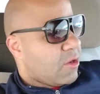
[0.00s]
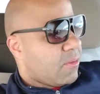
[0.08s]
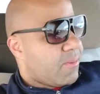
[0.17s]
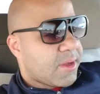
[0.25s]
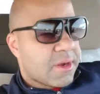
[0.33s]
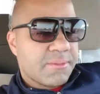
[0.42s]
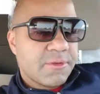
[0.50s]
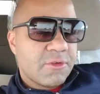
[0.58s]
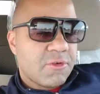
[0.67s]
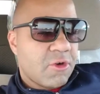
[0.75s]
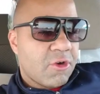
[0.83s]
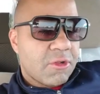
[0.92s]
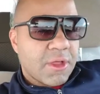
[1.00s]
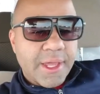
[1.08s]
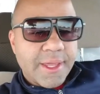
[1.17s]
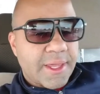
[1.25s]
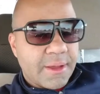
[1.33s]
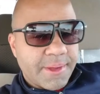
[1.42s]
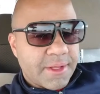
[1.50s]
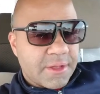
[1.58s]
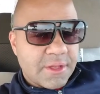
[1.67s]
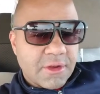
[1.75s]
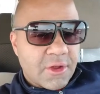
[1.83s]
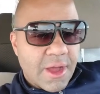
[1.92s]
picking up a U-Haul. I mean,
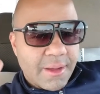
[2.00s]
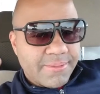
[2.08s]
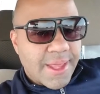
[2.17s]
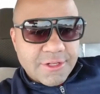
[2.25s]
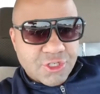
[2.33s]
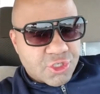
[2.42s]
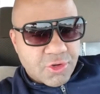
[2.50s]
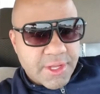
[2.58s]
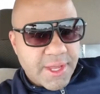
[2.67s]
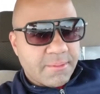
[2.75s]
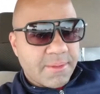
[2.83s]
I'm not sure yet,